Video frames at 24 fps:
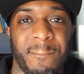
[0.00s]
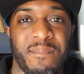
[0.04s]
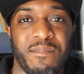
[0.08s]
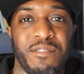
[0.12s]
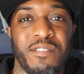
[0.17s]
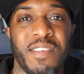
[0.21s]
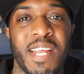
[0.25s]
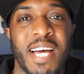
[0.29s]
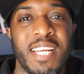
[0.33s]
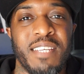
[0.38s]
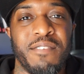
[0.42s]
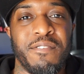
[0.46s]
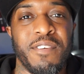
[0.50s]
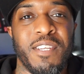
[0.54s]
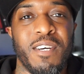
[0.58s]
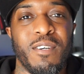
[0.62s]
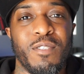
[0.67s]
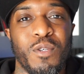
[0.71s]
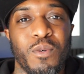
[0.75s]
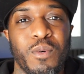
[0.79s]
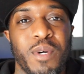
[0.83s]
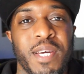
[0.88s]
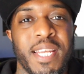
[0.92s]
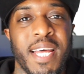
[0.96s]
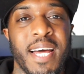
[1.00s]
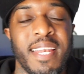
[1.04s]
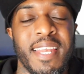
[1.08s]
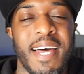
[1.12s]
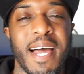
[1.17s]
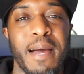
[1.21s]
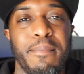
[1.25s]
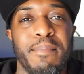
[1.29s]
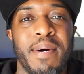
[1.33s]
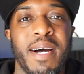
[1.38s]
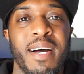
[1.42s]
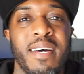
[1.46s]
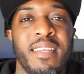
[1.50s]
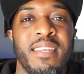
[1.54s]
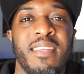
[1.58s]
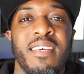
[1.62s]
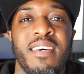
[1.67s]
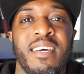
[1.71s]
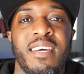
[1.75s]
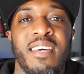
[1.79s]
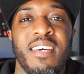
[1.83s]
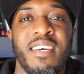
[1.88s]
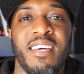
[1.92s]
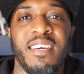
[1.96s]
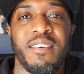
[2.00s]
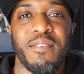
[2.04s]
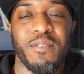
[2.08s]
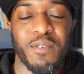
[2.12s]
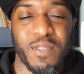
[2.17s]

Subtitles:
If you like this video at all, hit that like button. If